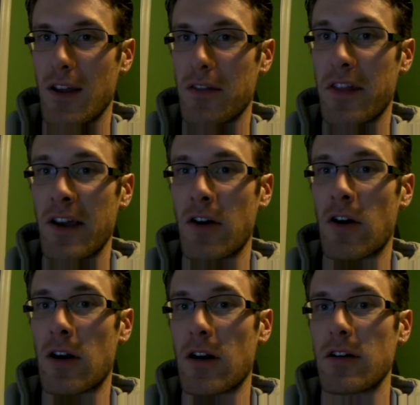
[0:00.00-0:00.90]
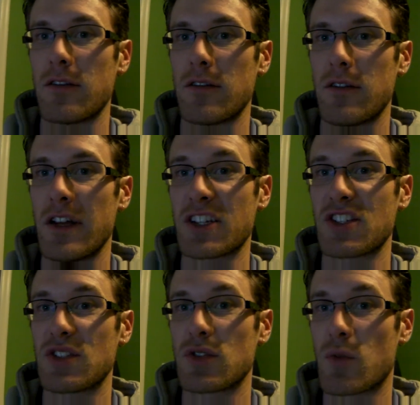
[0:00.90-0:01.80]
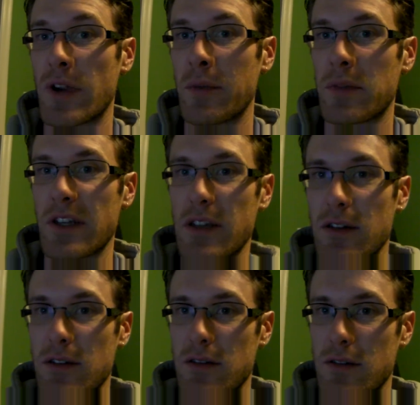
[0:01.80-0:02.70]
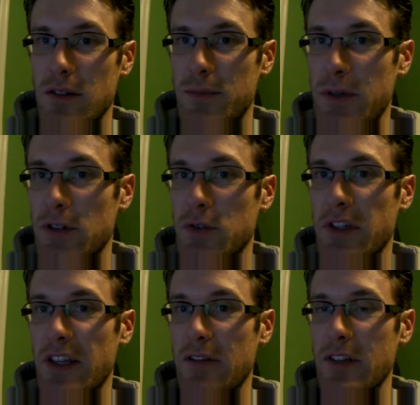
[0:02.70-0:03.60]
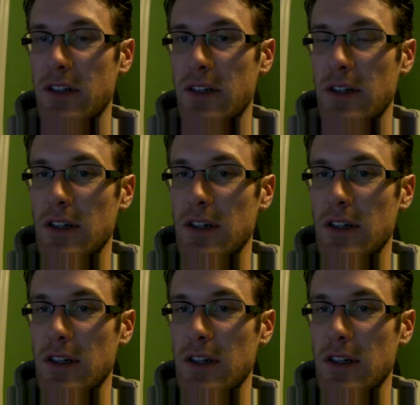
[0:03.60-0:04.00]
They are extremely spiritually gifted